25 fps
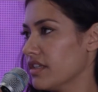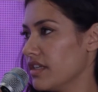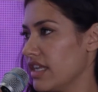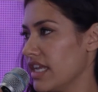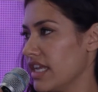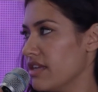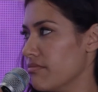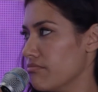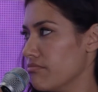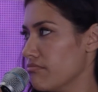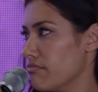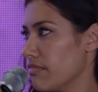
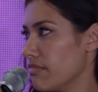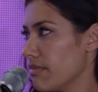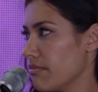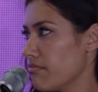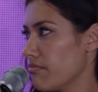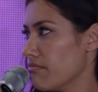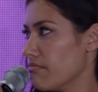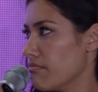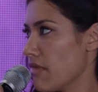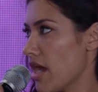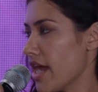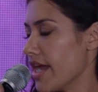in
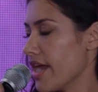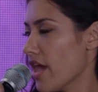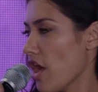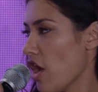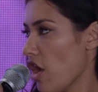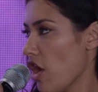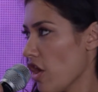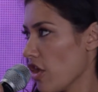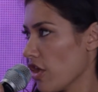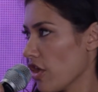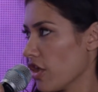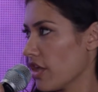my
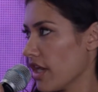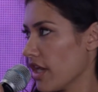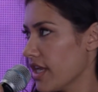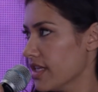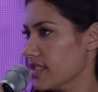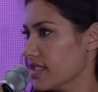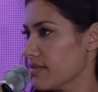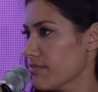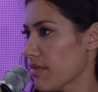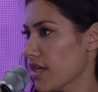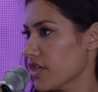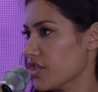heart
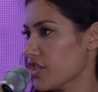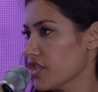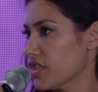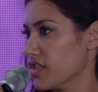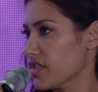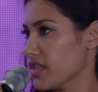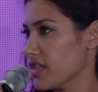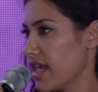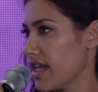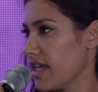as much as